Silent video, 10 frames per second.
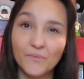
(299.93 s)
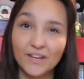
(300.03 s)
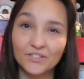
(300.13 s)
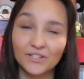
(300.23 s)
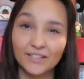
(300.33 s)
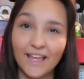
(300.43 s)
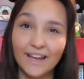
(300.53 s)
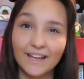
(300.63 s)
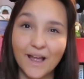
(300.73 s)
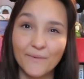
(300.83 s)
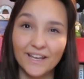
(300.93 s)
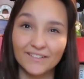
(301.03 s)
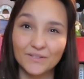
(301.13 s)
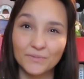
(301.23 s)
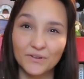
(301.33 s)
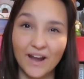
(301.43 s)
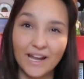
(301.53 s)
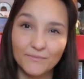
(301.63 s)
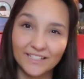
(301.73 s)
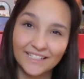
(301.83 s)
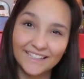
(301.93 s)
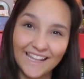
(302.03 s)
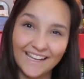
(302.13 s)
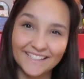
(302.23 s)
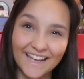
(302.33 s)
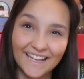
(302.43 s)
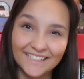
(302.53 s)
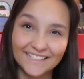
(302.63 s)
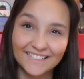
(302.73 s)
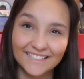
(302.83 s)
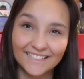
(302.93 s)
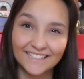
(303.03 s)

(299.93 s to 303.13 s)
make sure to like, comment, and subscribe. Thanks, guys.